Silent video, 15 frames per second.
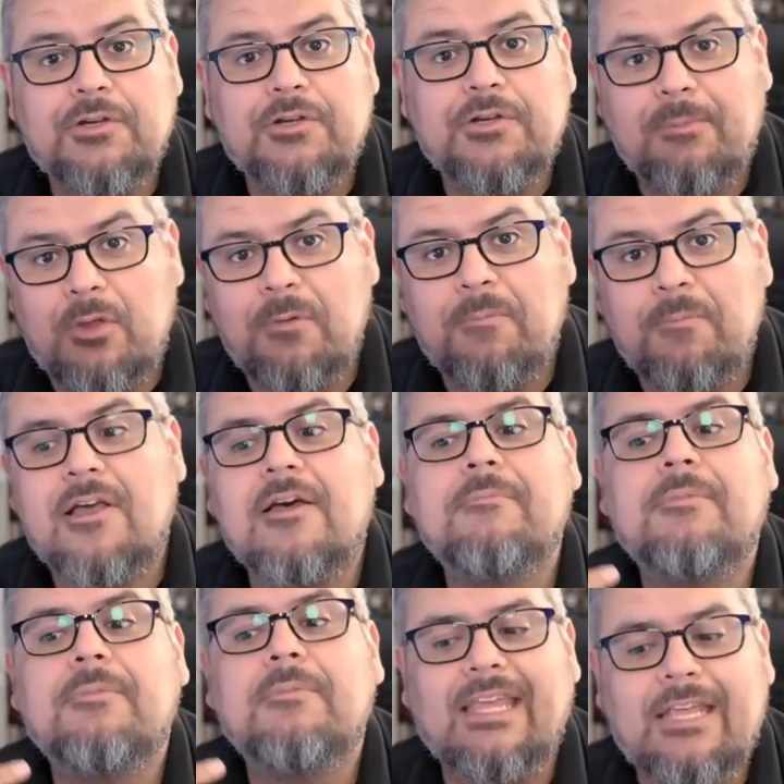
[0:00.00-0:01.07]
You become a
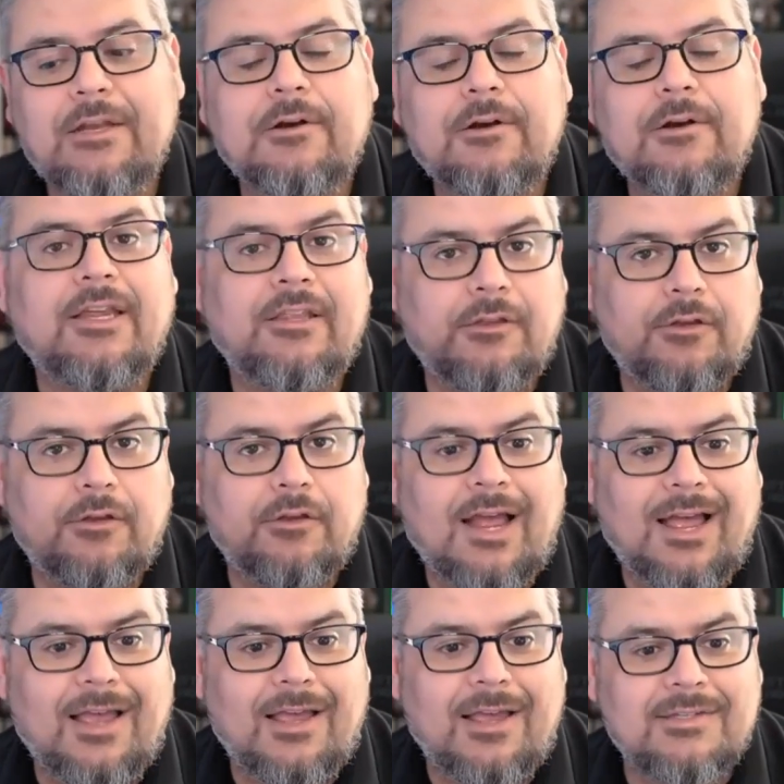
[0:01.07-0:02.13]
leader in their
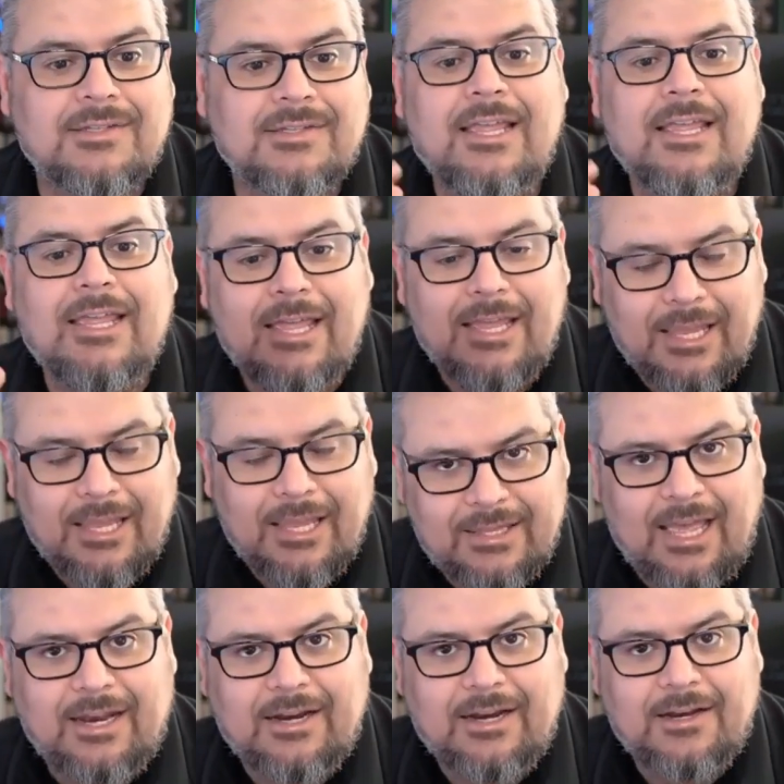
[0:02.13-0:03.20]
eyes in that
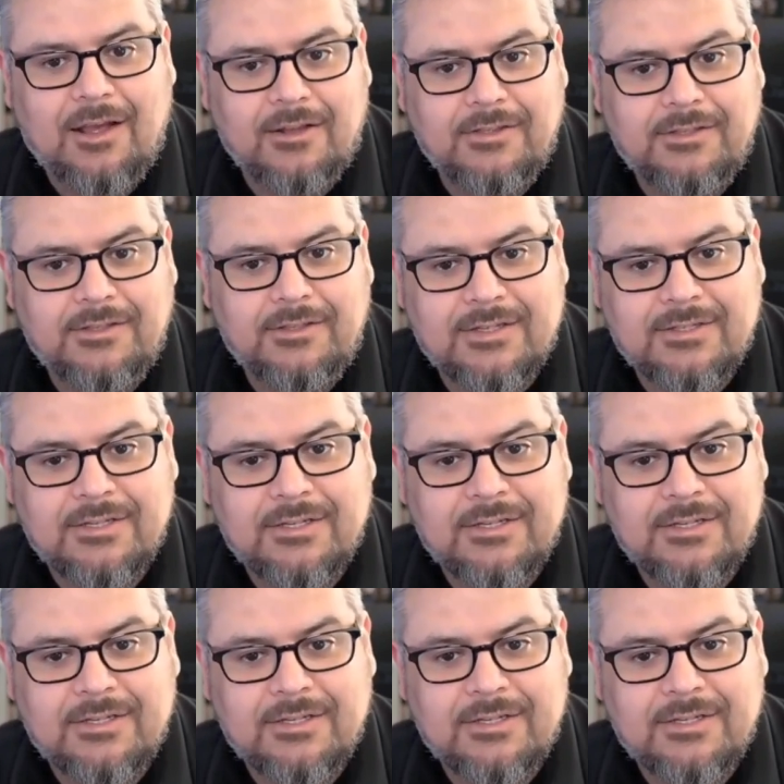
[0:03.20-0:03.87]
context,